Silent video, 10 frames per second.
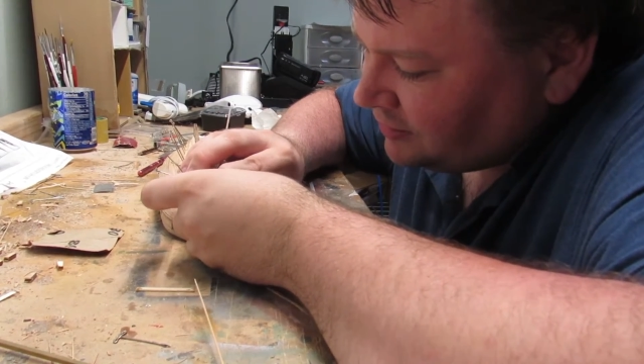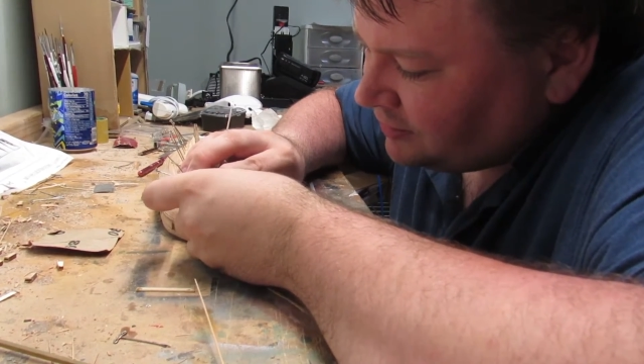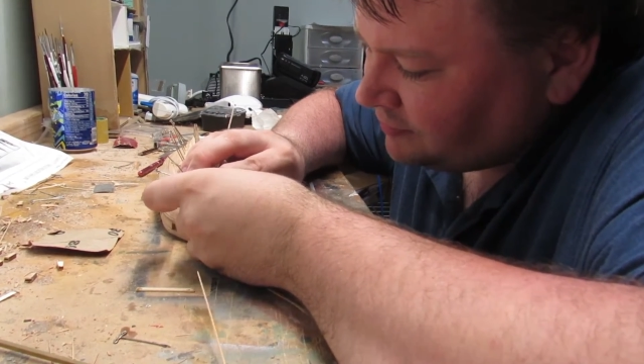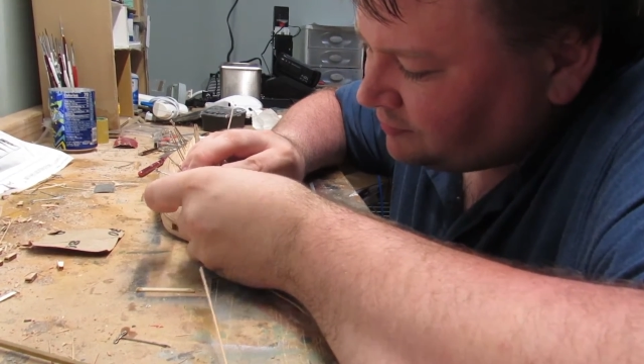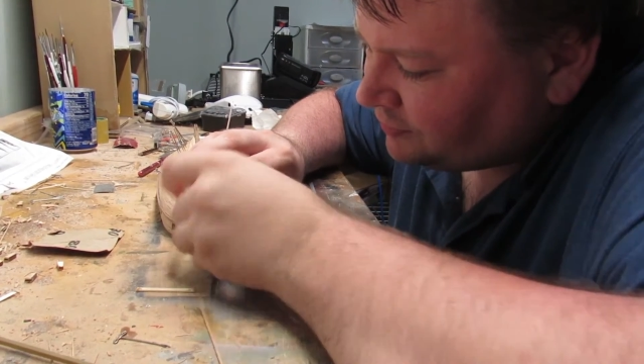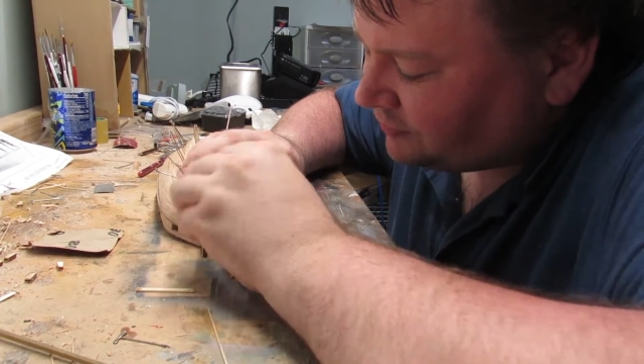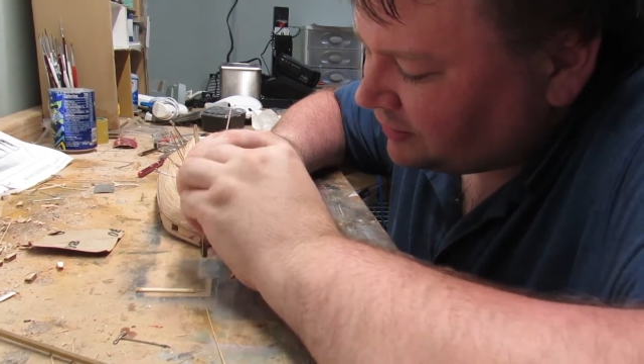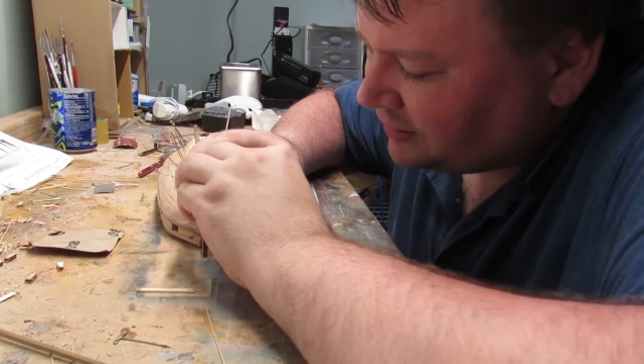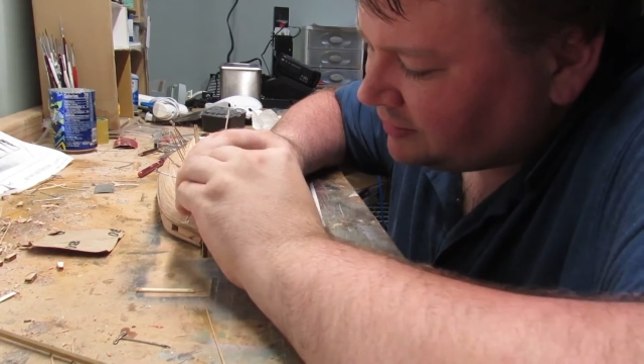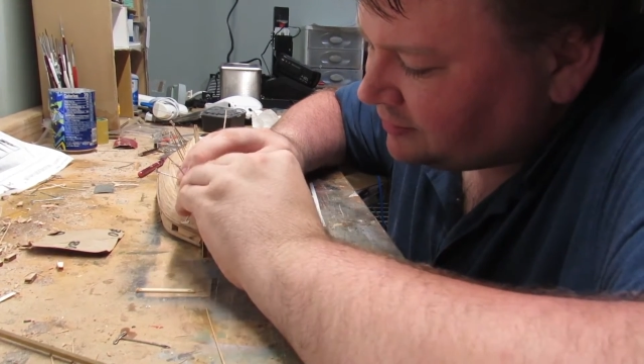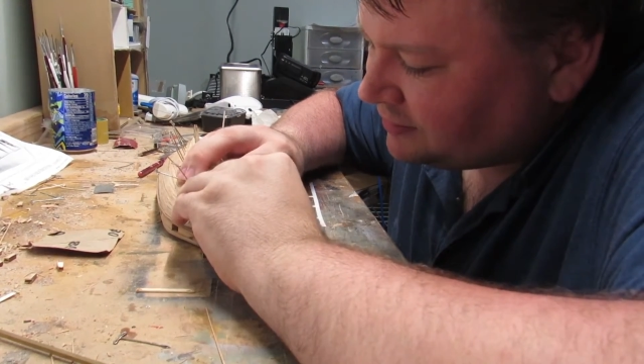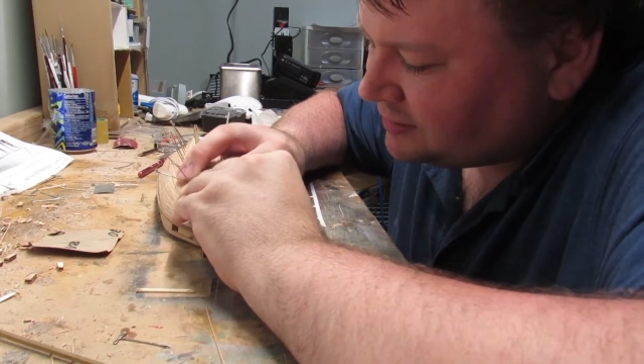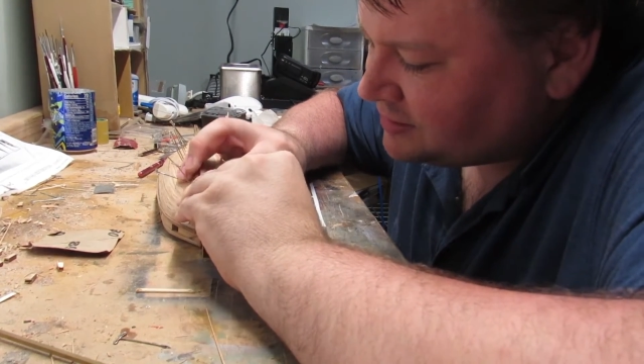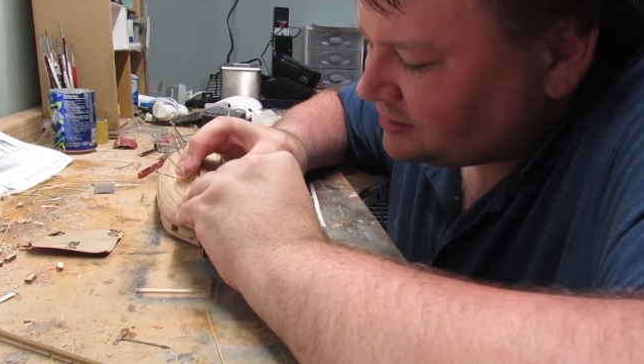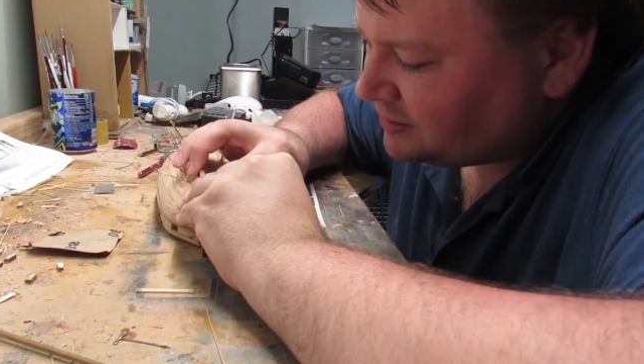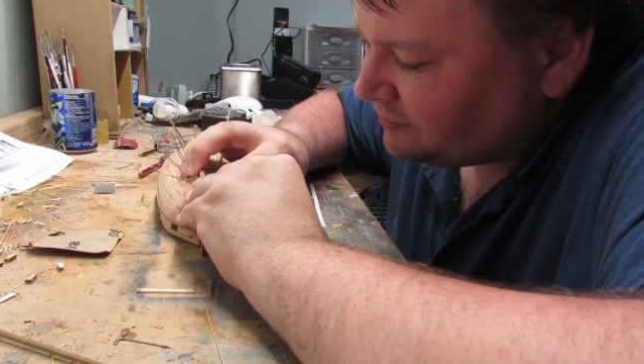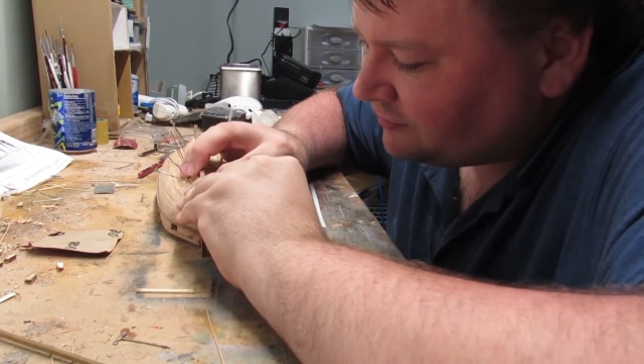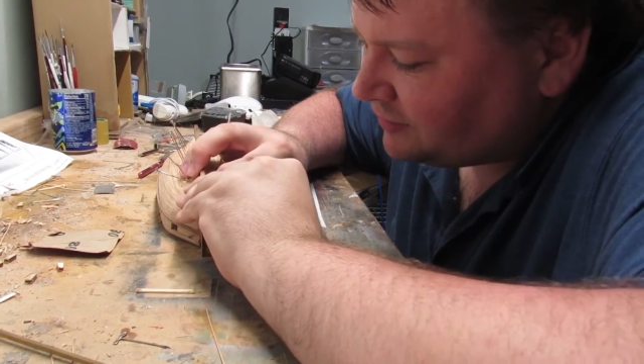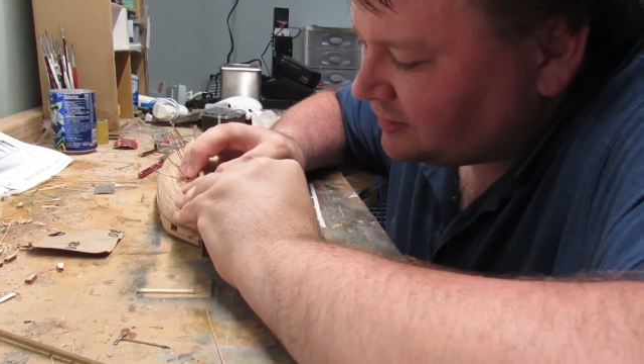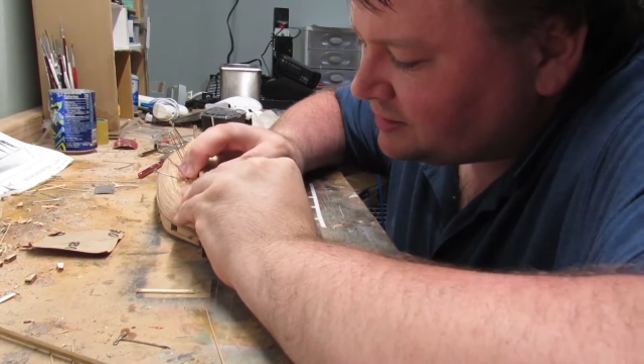And pray that this thing
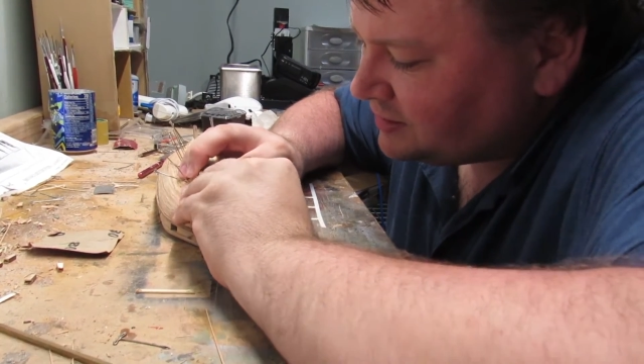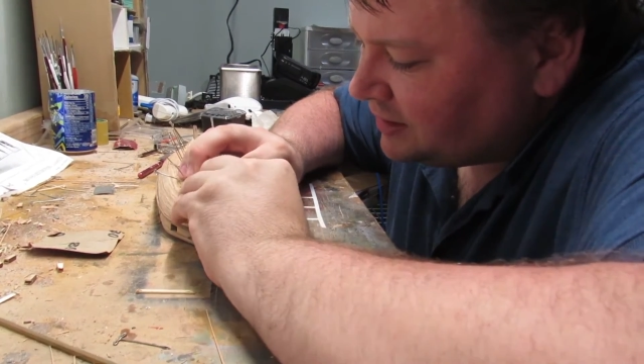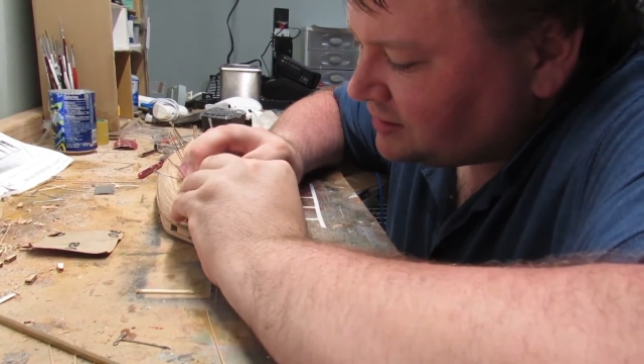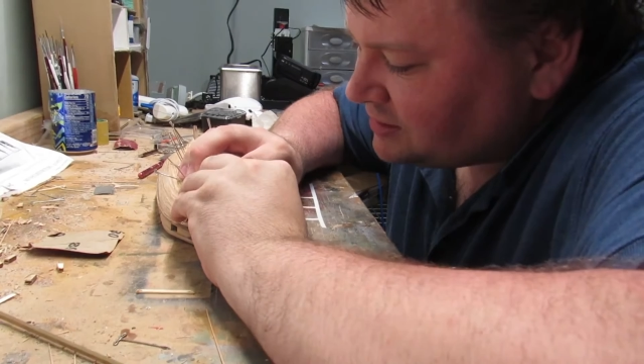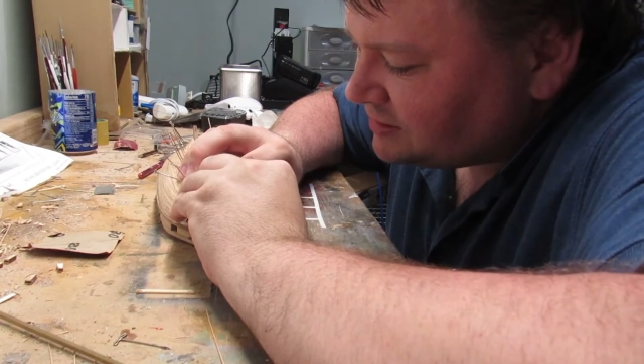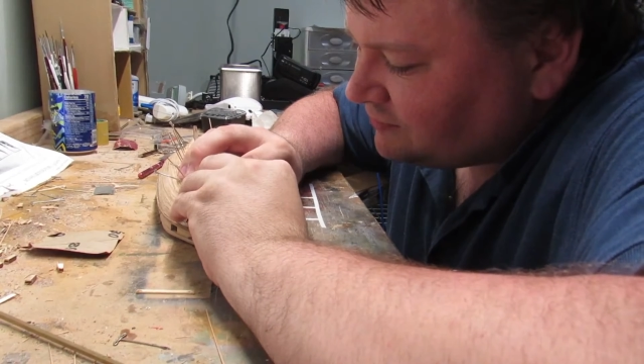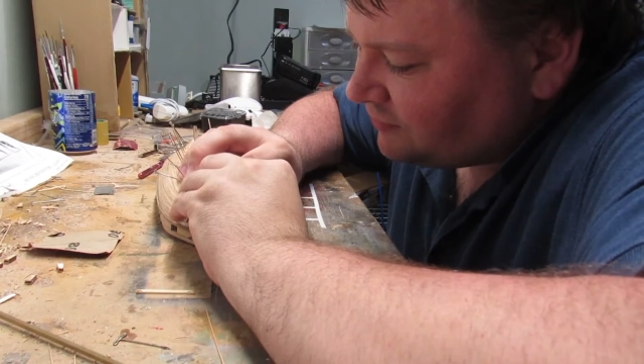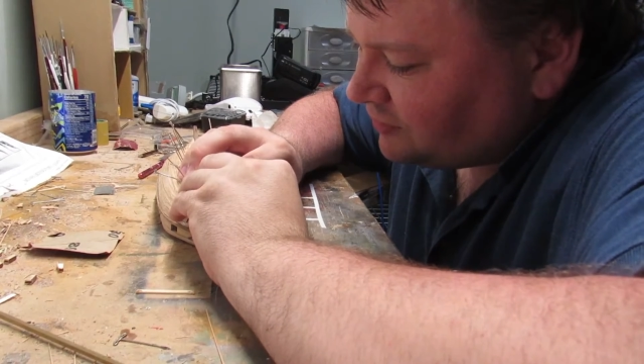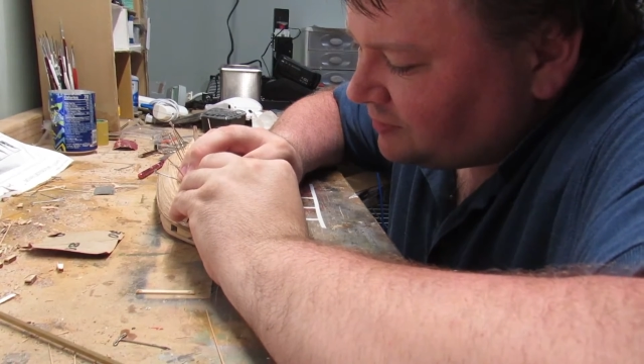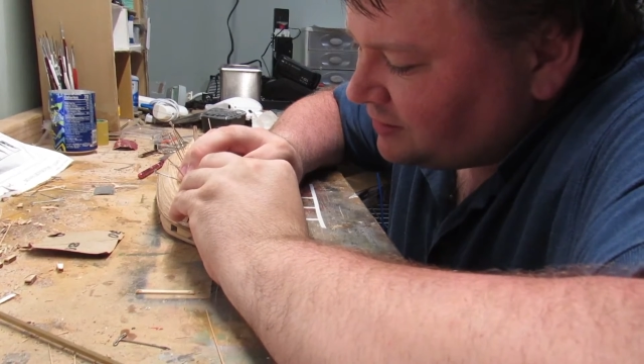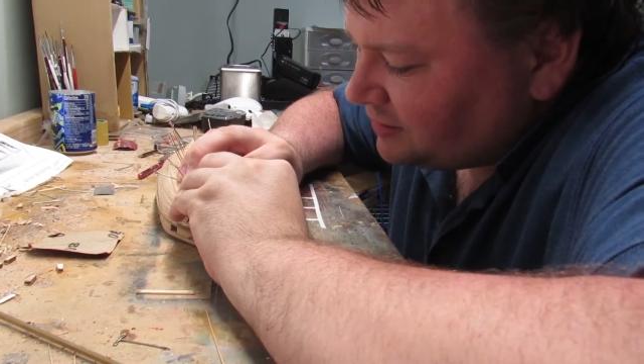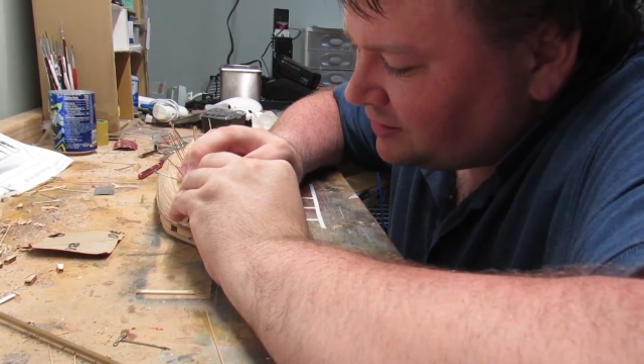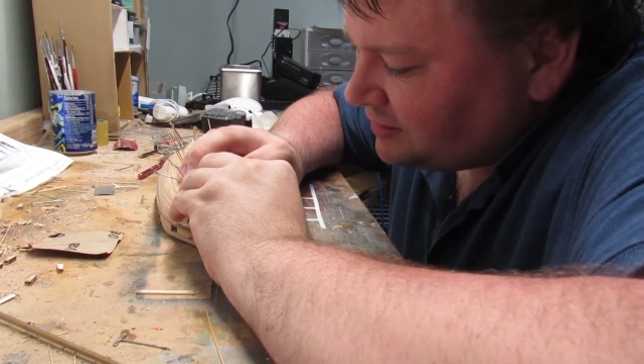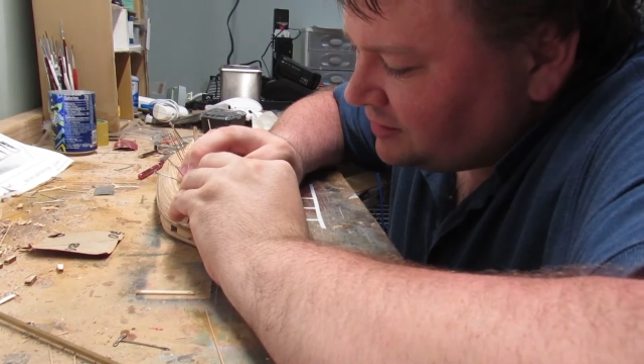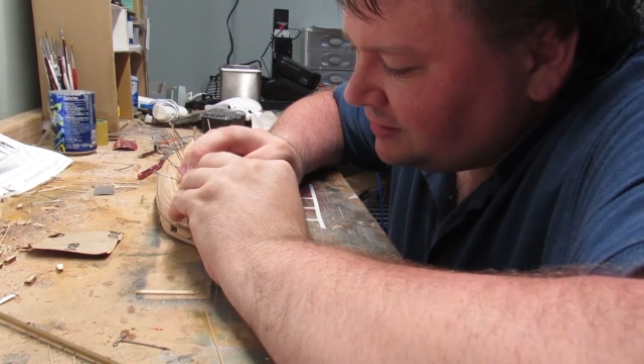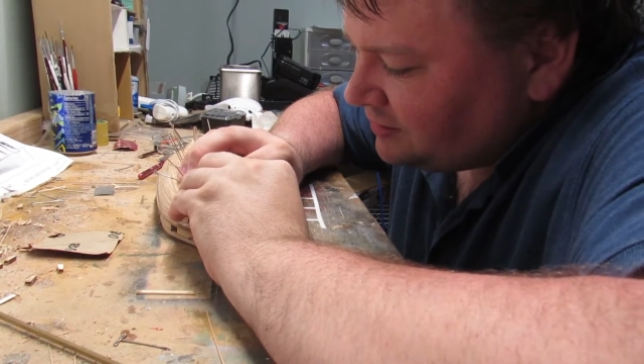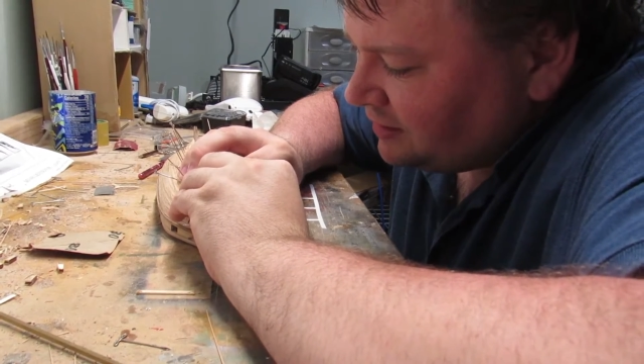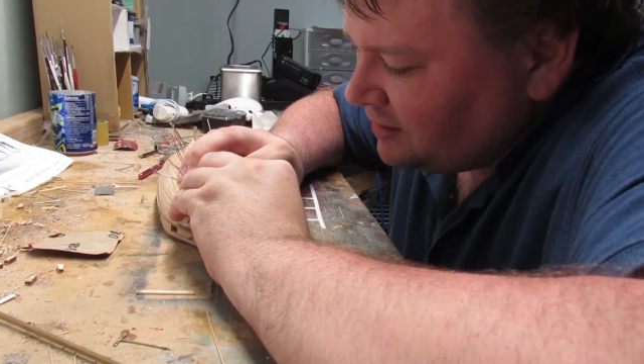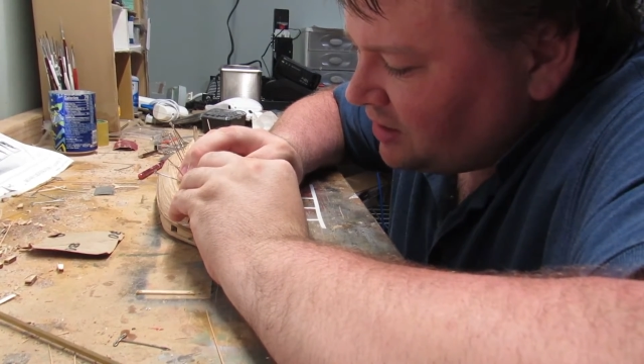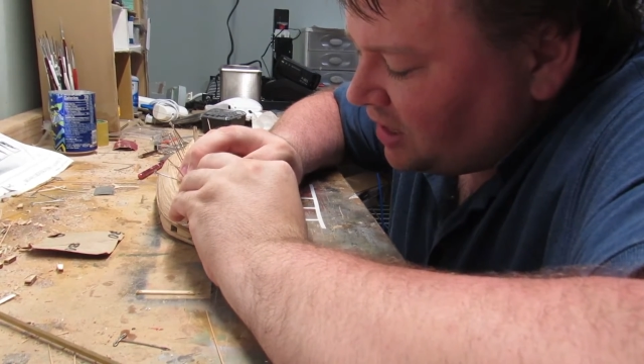gets firm into the keel
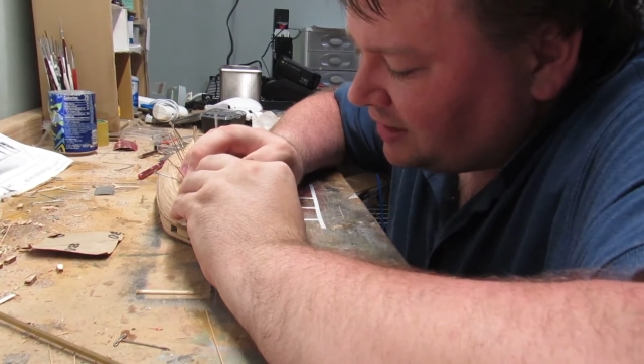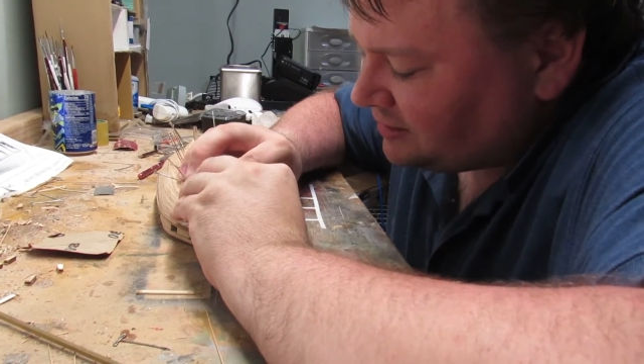and not